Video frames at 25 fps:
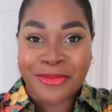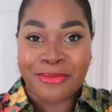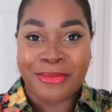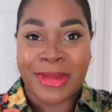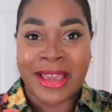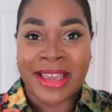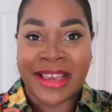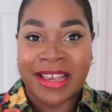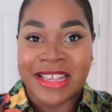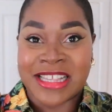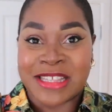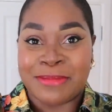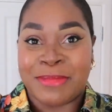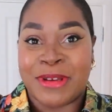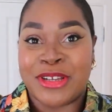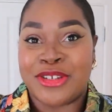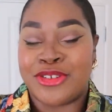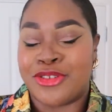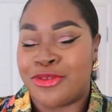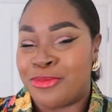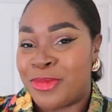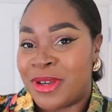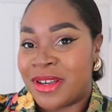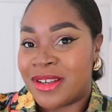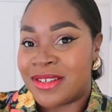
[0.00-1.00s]
make it
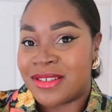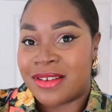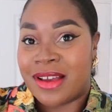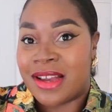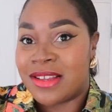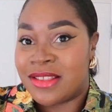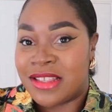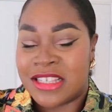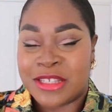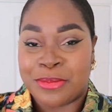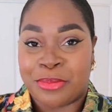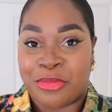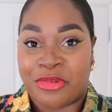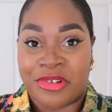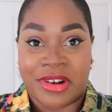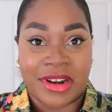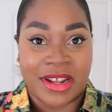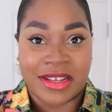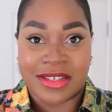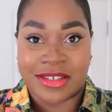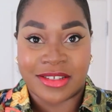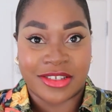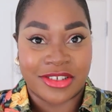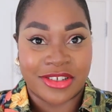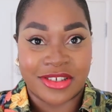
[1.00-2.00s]
special, because this
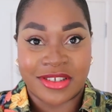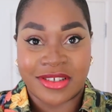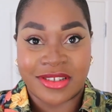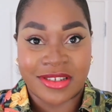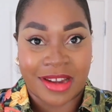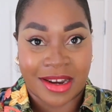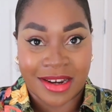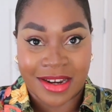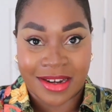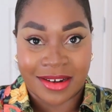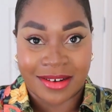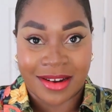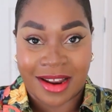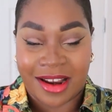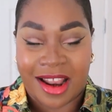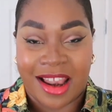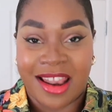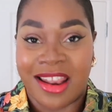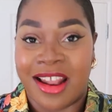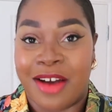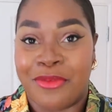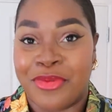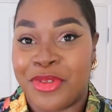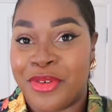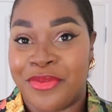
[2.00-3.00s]
print is just stunning, and I
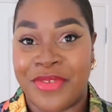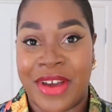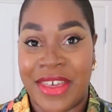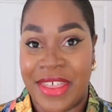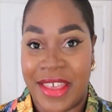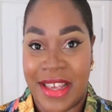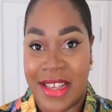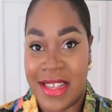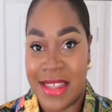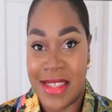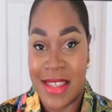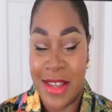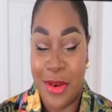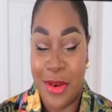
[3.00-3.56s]
love the fact that it's